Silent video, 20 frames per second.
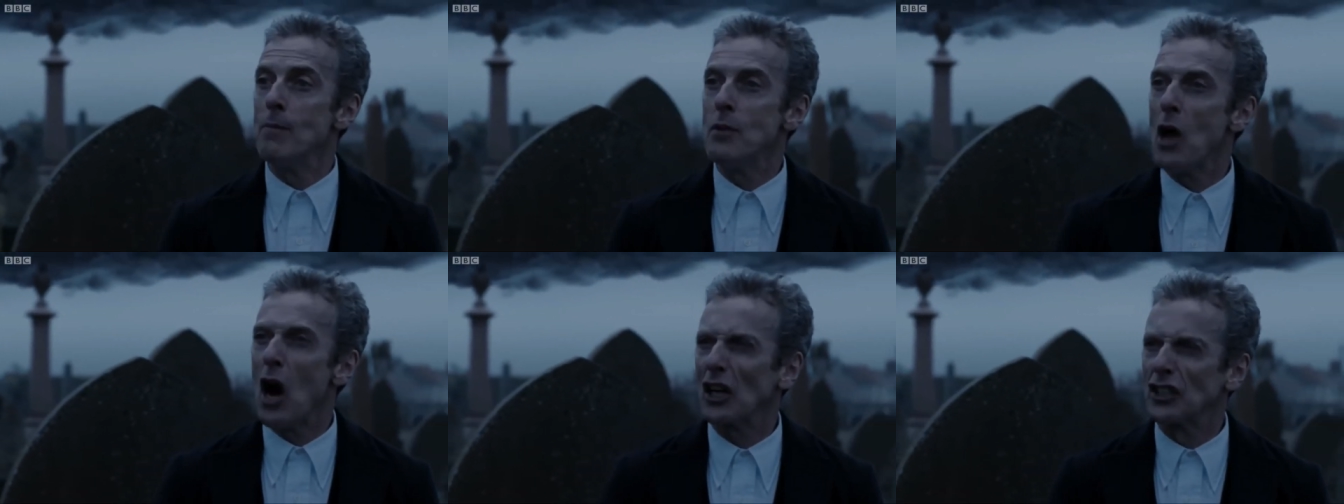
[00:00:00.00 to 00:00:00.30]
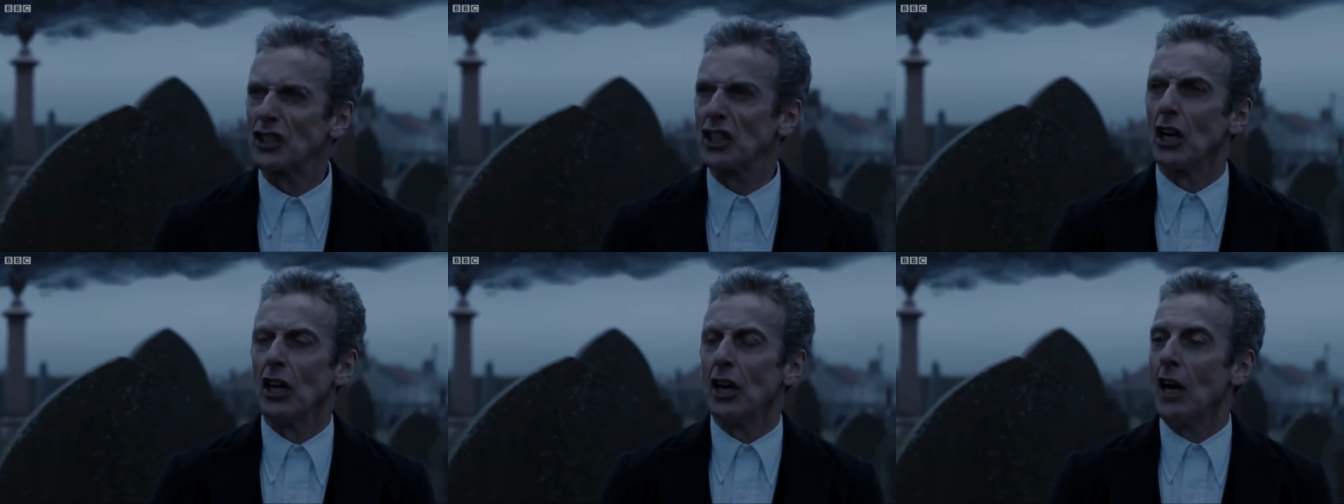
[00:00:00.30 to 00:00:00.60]
he's
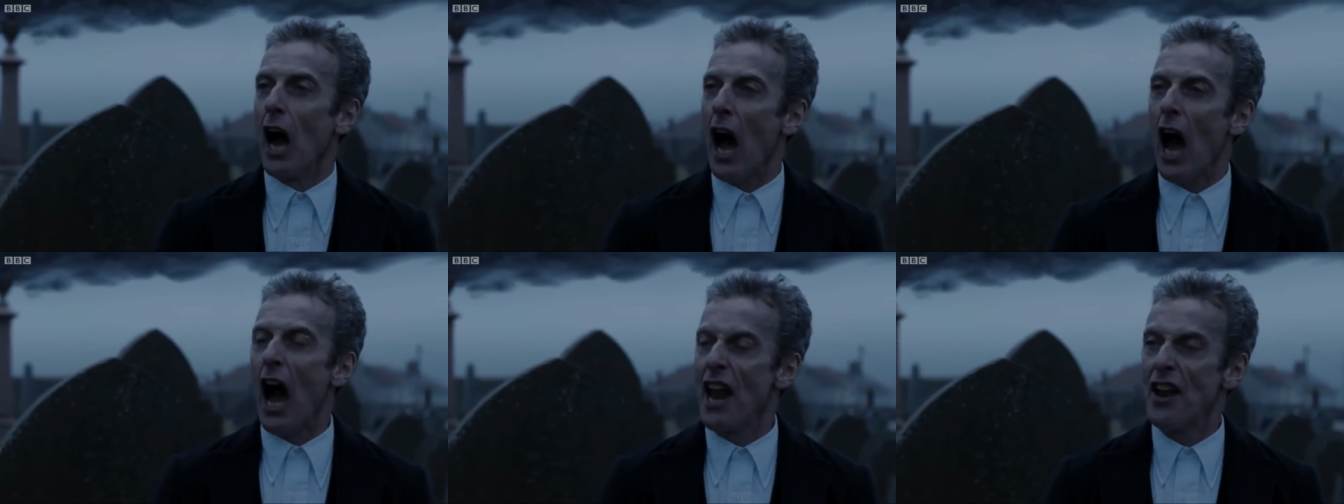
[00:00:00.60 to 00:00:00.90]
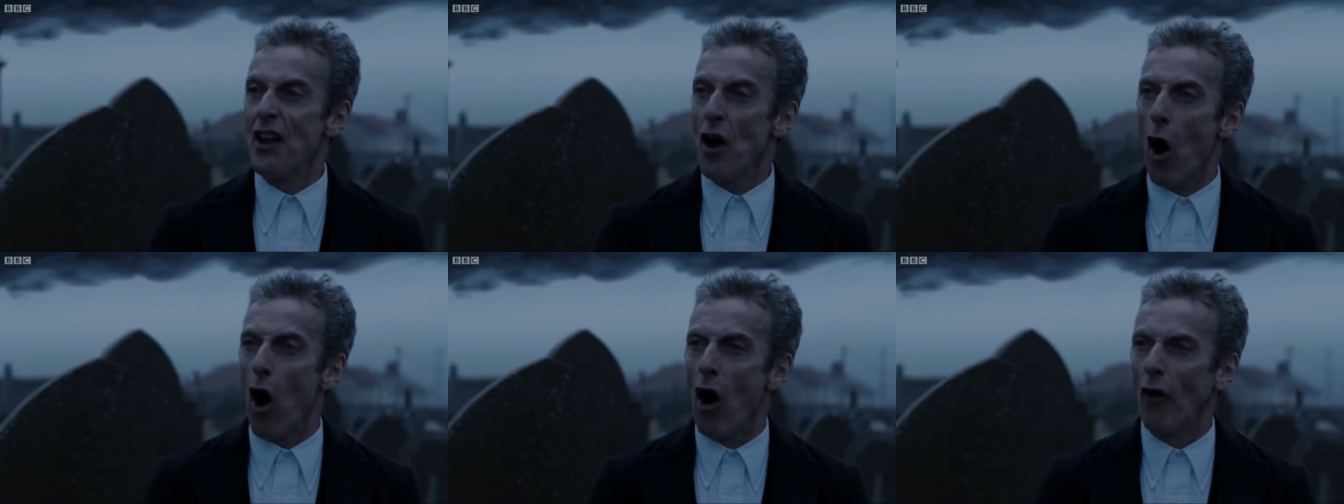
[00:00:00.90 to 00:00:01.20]
a traveller,
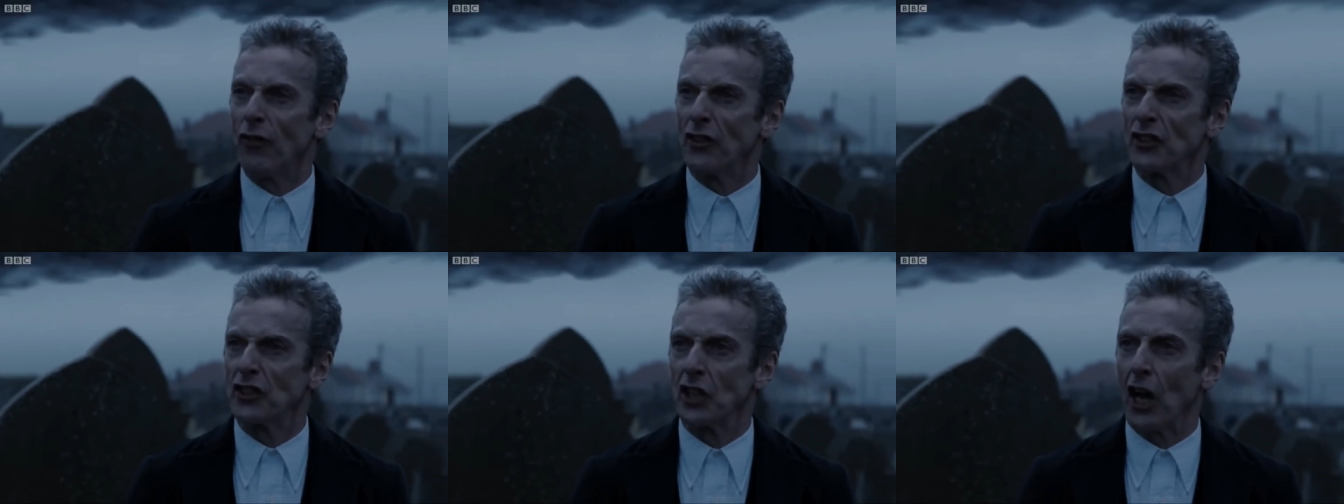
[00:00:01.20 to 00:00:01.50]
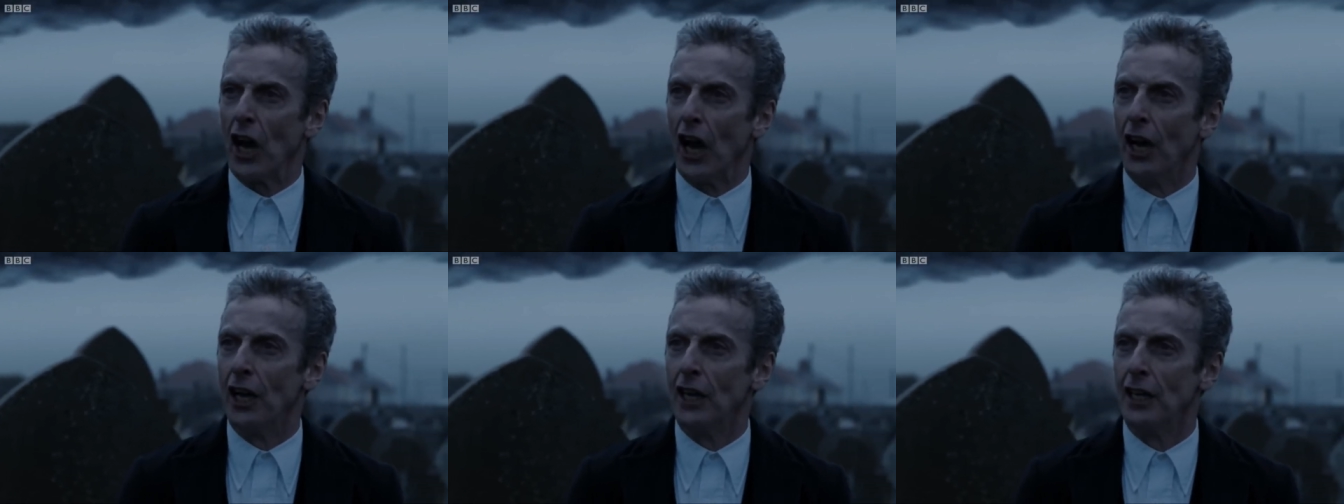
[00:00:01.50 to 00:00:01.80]
he's the
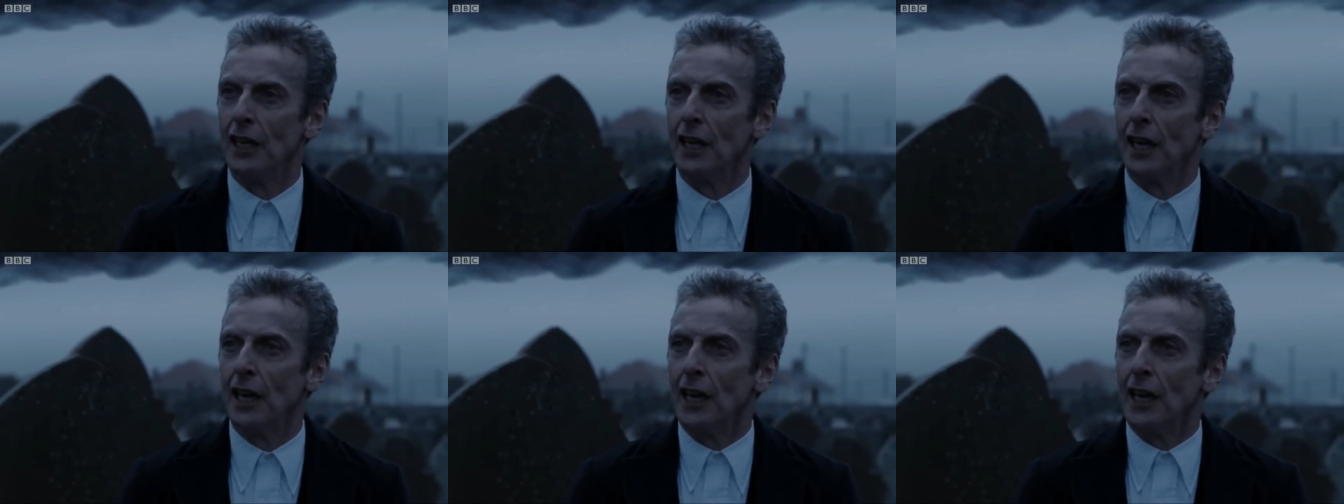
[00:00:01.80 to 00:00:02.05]
doctor.